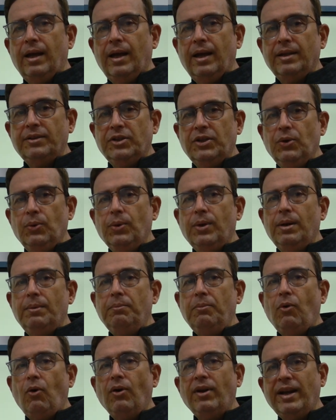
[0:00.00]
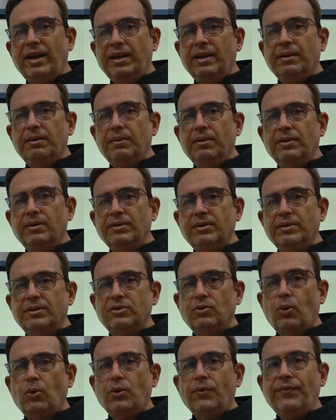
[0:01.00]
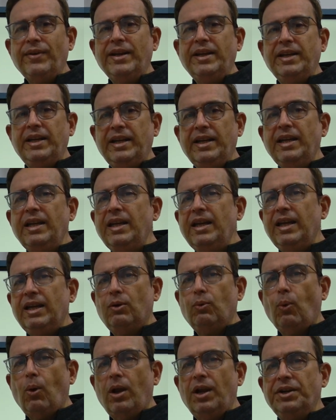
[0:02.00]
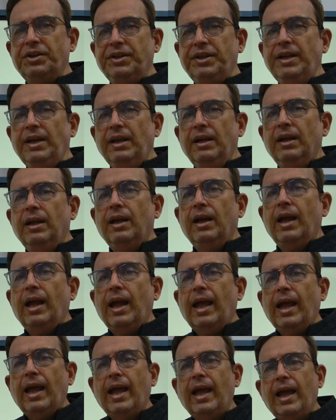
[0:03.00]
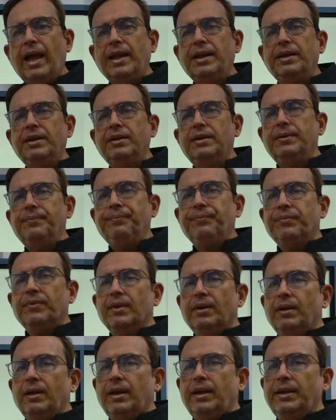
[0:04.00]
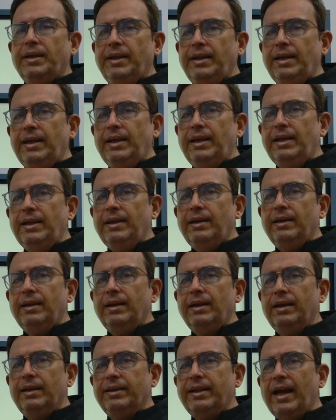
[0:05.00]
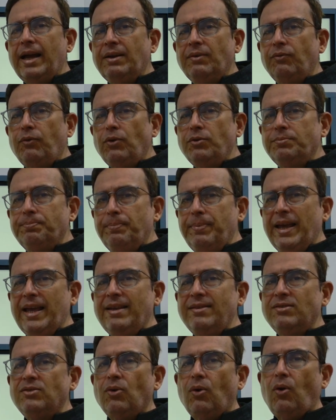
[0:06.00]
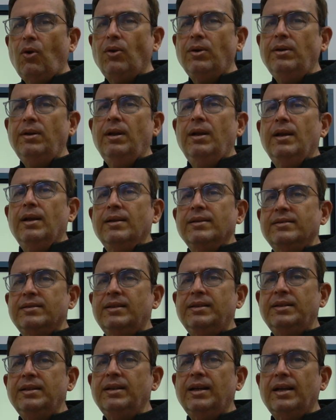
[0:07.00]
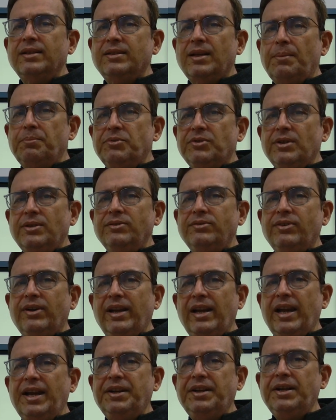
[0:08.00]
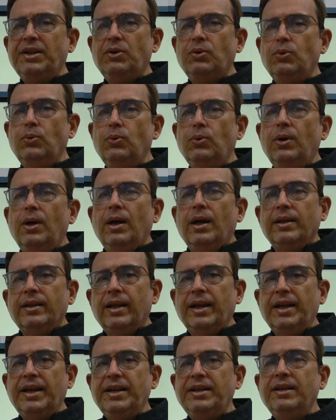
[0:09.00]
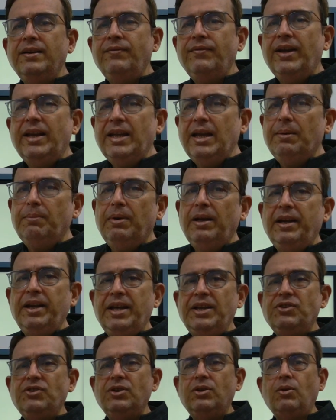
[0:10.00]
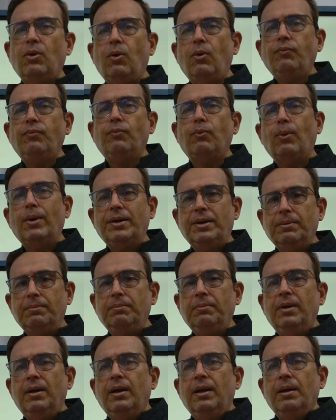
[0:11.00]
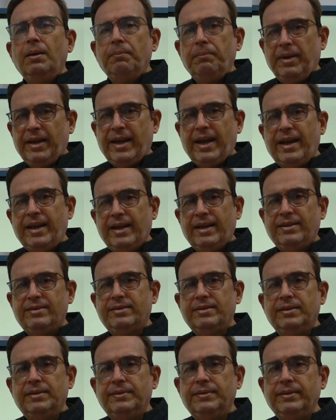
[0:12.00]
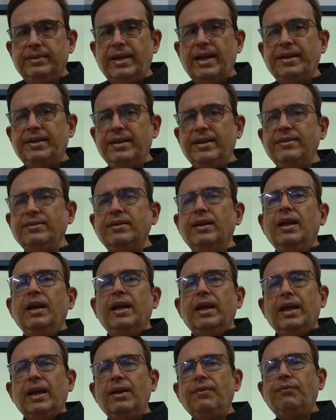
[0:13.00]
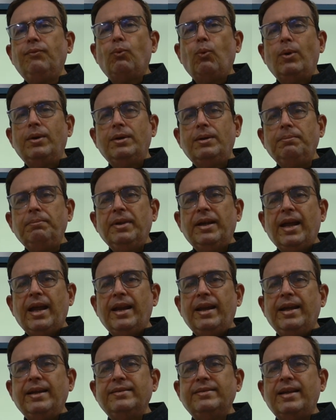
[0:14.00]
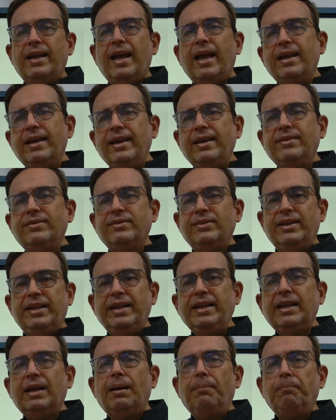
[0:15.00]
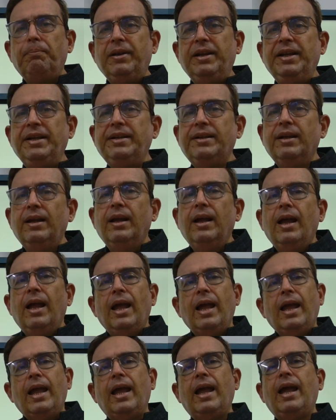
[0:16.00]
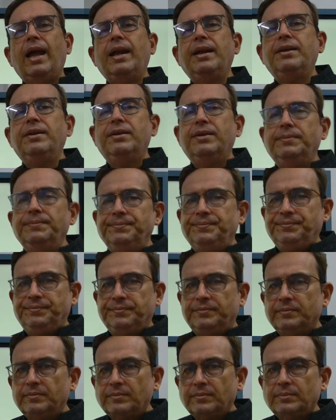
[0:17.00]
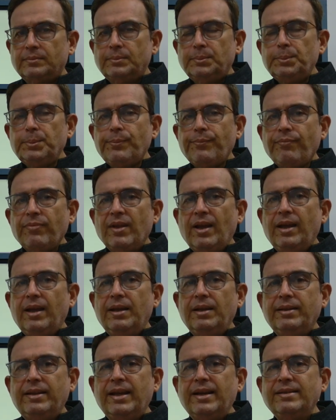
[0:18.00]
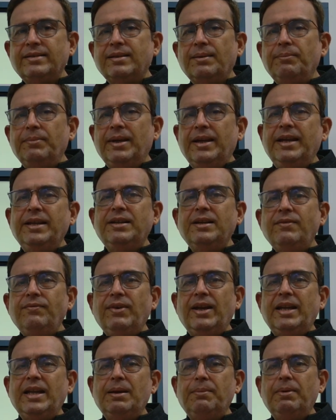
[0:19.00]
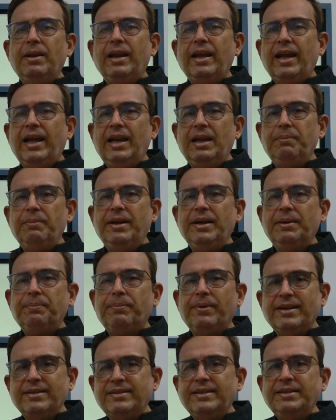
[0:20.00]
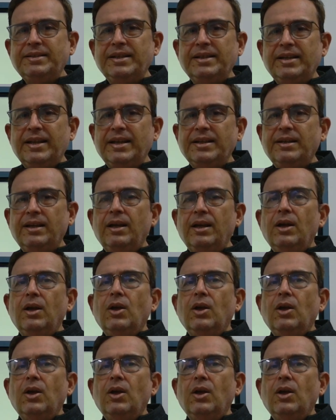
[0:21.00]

a theorem on an sort of an inequality, and that was based on certain assumptions related to the hidden variable nature of quantum mechanics. That is, if quantum mechanics is incomplete and there is some hidden variable element present in it,